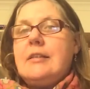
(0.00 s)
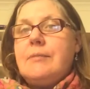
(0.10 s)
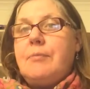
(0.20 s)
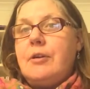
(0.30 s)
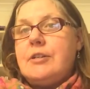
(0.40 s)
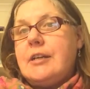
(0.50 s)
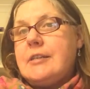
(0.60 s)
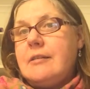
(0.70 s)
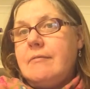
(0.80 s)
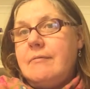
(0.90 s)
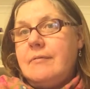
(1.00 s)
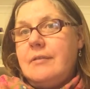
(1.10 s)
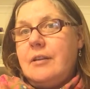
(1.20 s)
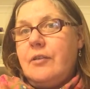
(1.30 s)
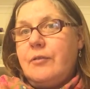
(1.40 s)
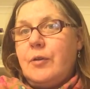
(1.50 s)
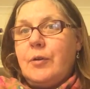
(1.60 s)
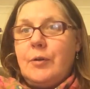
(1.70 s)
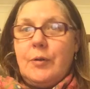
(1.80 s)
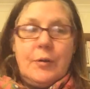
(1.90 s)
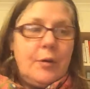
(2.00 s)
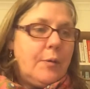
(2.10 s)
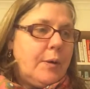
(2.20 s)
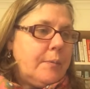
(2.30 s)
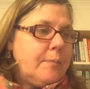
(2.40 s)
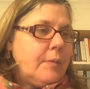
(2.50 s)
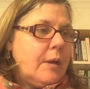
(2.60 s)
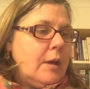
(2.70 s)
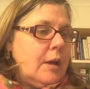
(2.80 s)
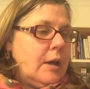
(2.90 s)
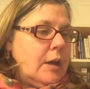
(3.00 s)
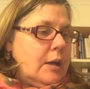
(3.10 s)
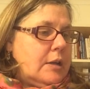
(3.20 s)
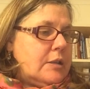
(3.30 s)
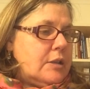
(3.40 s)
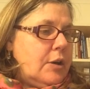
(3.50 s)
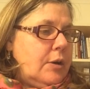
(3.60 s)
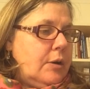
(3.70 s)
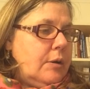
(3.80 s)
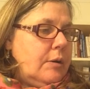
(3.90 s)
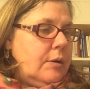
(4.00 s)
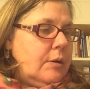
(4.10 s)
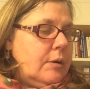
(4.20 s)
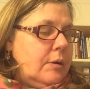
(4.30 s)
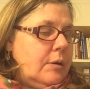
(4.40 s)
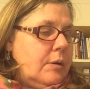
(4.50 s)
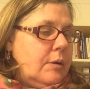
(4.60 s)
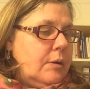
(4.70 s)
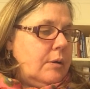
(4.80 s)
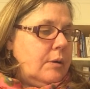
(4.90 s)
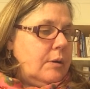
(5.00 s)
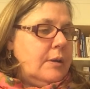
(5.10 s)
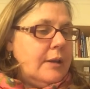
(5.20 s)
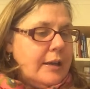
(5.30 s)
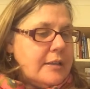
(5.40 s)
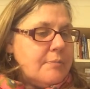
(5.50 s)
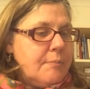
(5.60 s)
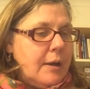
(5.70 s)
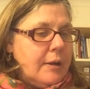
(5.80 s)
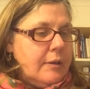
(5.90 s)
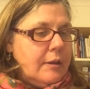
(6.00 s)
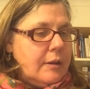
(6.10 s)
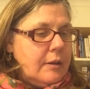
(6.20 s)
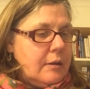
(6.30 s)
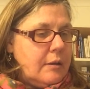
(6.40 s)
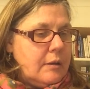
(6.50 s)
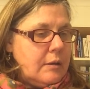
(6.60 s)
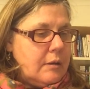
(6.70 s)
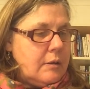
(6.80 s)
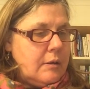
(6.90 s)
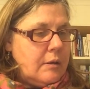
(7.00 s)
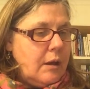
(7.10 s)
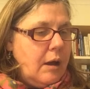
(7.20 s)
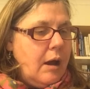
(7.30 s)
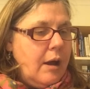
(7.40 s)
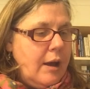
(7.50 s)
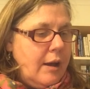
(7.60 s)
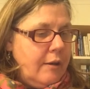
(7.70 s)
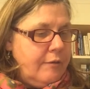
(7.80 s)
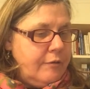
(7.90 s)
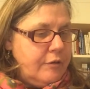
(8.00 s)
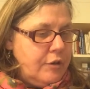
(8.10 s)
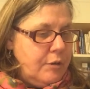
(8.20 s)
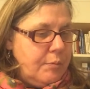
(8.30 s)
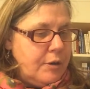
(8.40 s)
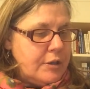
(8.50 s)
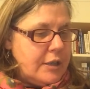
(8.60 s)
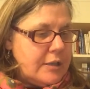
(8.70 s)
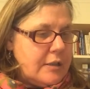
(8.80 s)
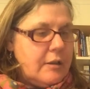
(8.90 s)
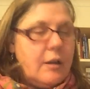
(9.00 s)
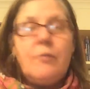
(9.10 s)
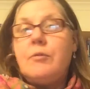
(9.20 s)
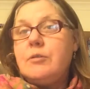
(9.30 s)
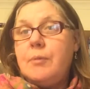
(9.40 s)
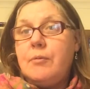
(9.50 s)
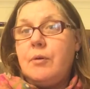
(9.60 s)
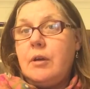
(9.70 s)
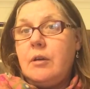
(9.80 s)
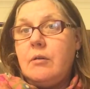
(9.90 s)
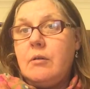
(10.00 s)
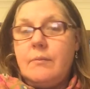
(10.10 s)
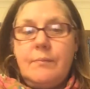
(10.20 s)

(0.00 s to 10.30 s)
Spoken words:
the projects that I've got going. So next month I have two projects that I want to be working on.